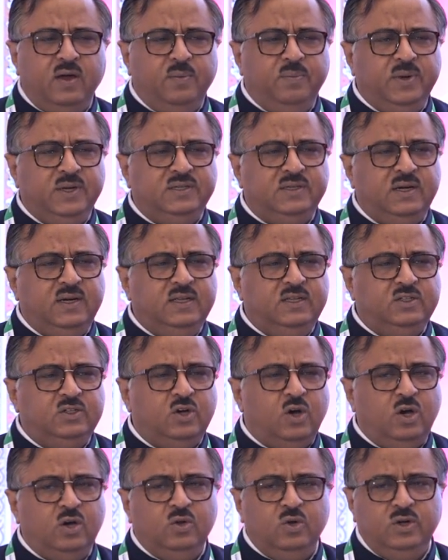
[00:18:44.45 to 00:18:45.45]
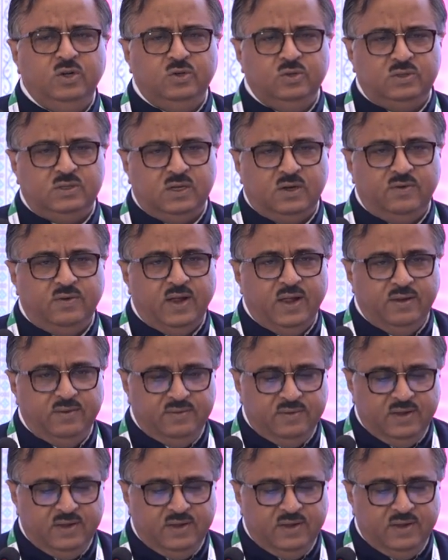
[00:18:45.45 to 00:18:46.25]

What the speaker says: patient is not going to survive.